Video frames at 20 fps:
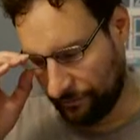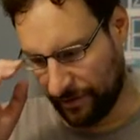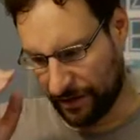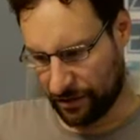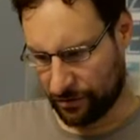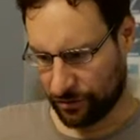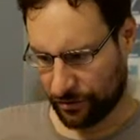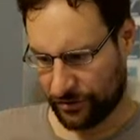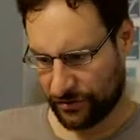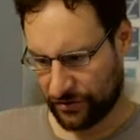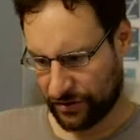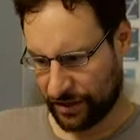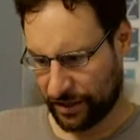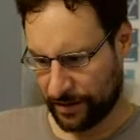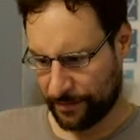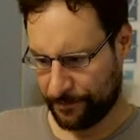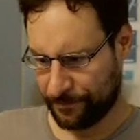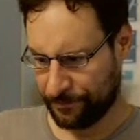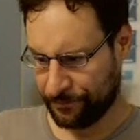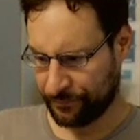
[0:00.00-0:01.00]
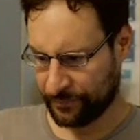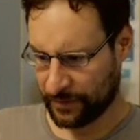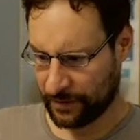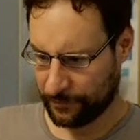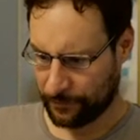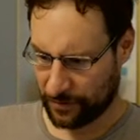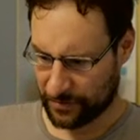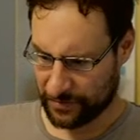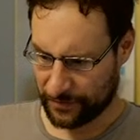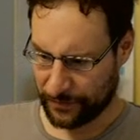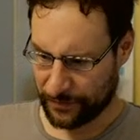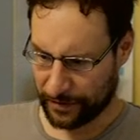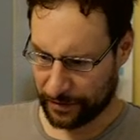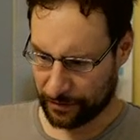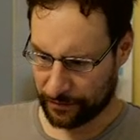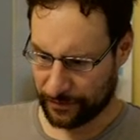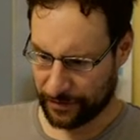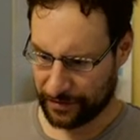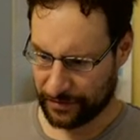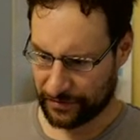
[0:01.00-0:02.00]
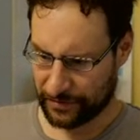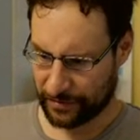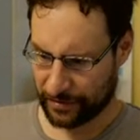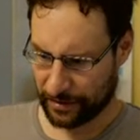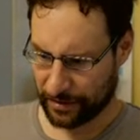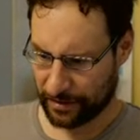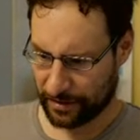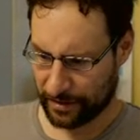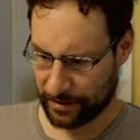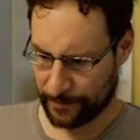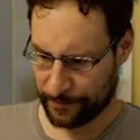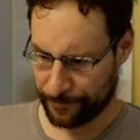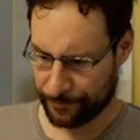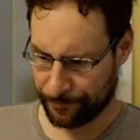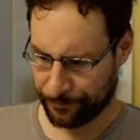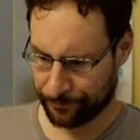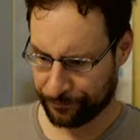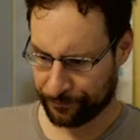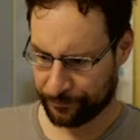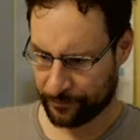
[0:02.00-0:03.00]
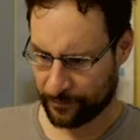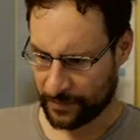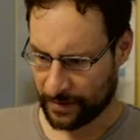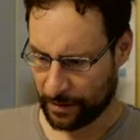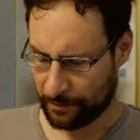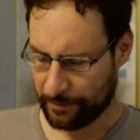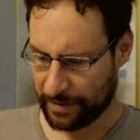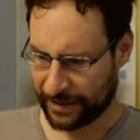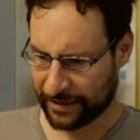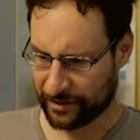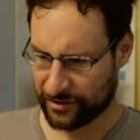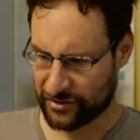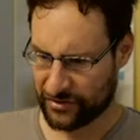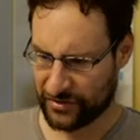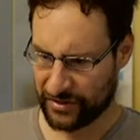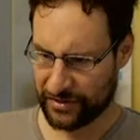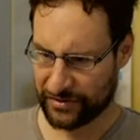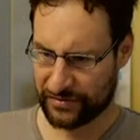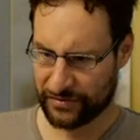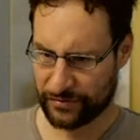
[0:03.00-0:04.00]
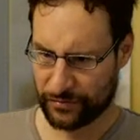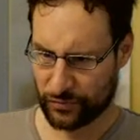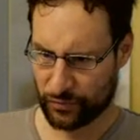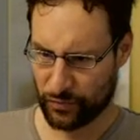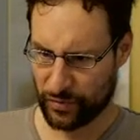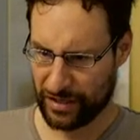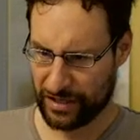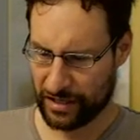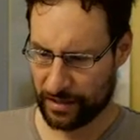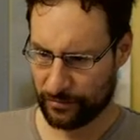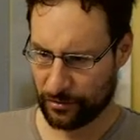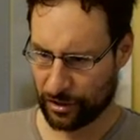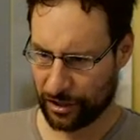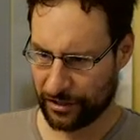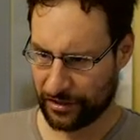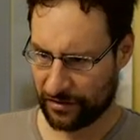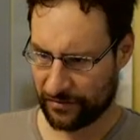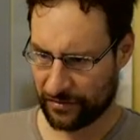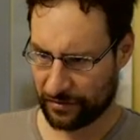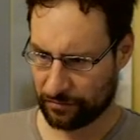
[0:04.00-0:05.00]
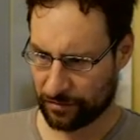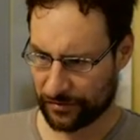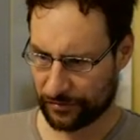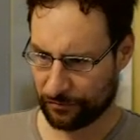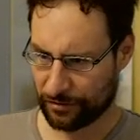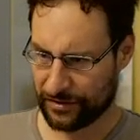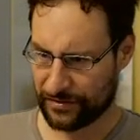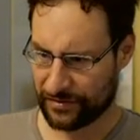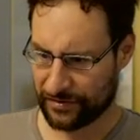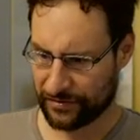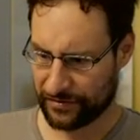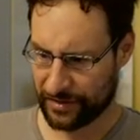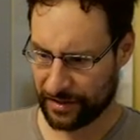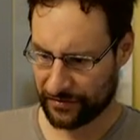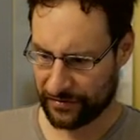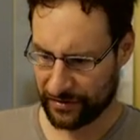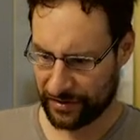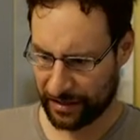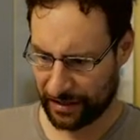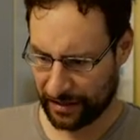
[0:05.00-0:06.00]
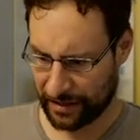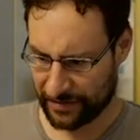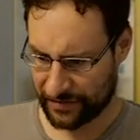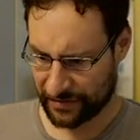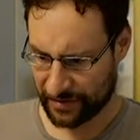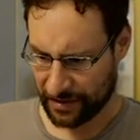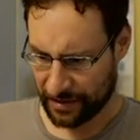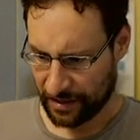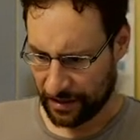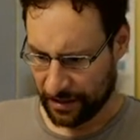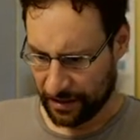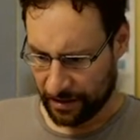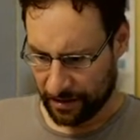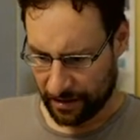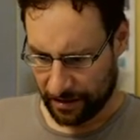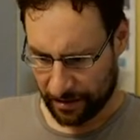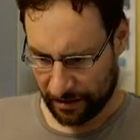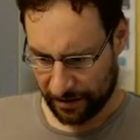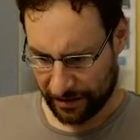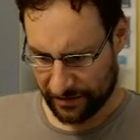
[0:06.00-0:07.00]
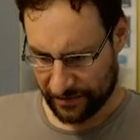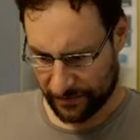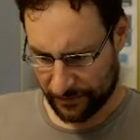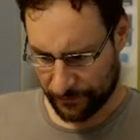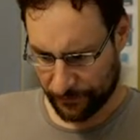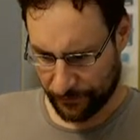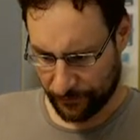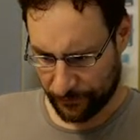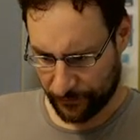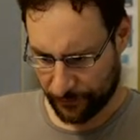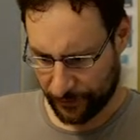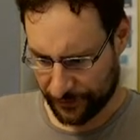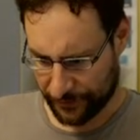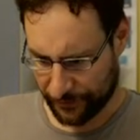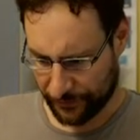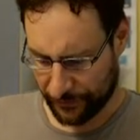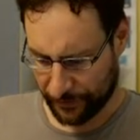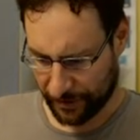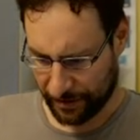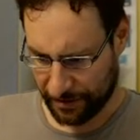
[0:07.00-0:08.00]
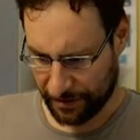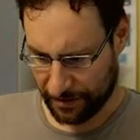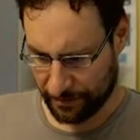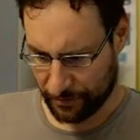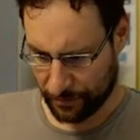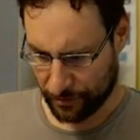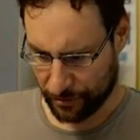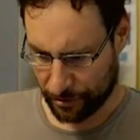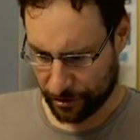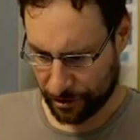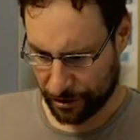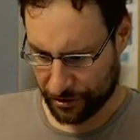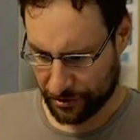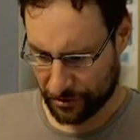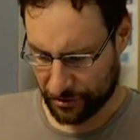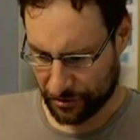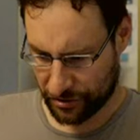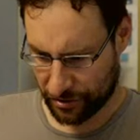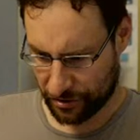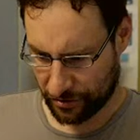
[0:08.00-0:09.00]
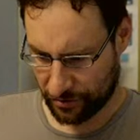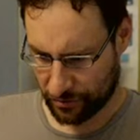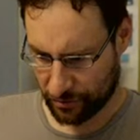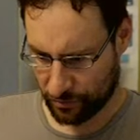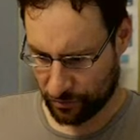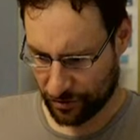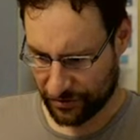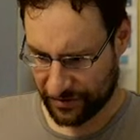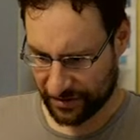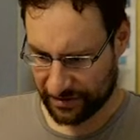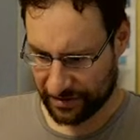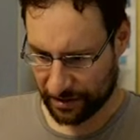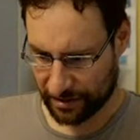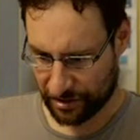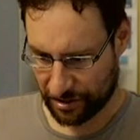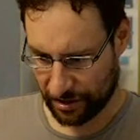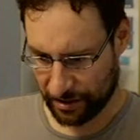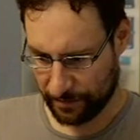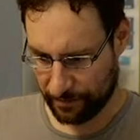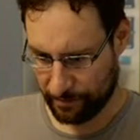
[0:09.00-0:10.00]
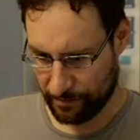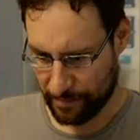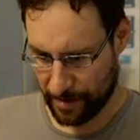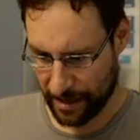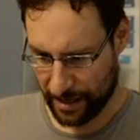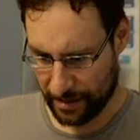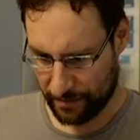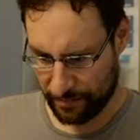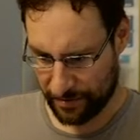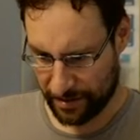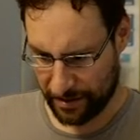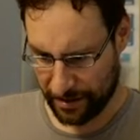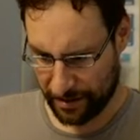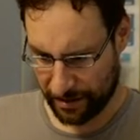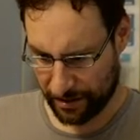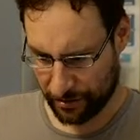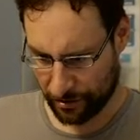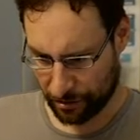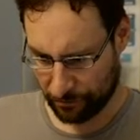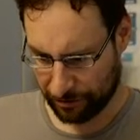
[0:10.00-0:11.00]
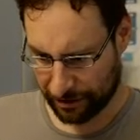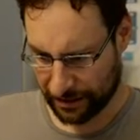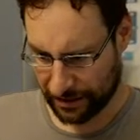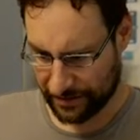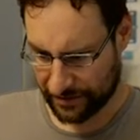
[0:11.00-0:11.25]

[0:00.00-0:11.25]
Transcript: We could, for the fun of it, package this Wii emulator that was released the other day. Let's for the fun emerge two more things. Actually, maybe you know what?